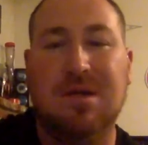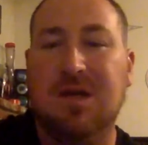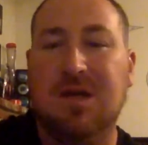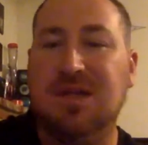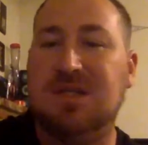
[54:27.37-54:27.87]

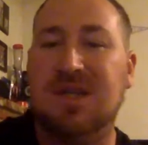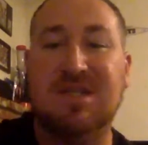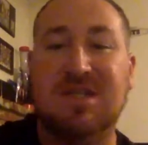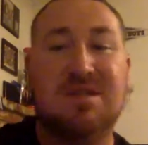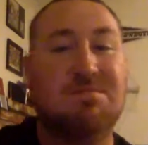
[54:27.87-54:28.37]

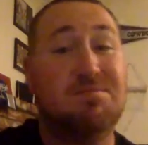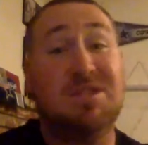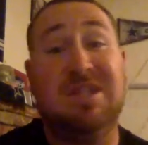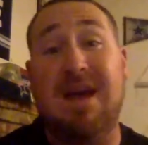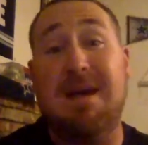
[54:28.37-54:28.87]
His
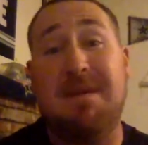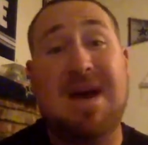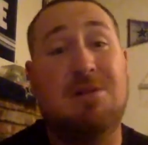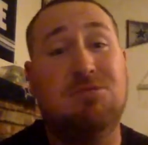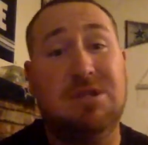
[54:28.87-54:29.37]
step
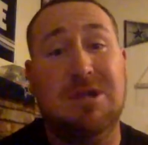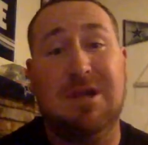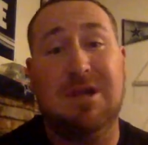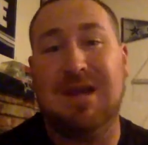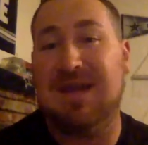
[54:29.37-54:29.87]
back was
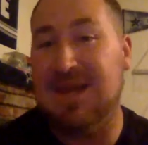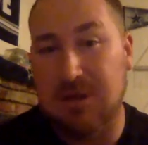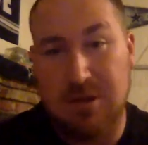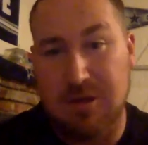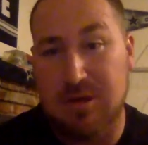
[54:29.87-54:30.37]
looking
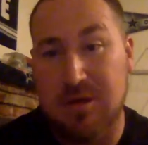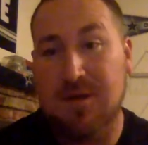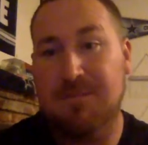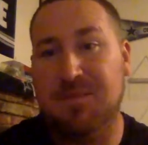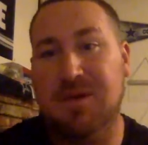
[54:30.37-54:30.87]
killer
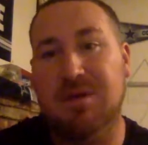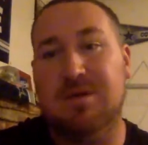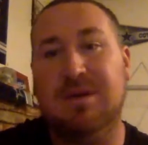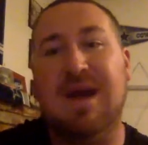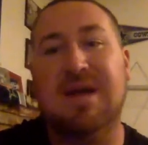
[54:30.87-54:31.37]
the
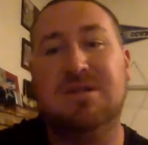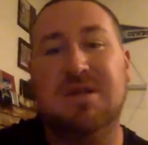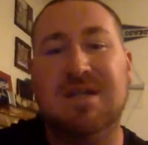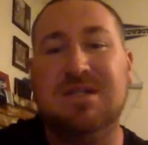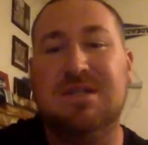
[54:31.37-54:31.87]
other night. So
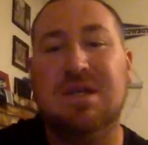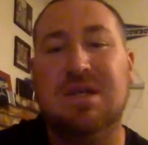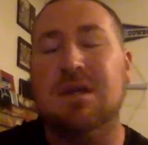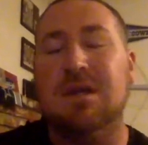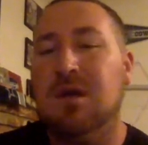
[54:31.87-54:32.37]
I just think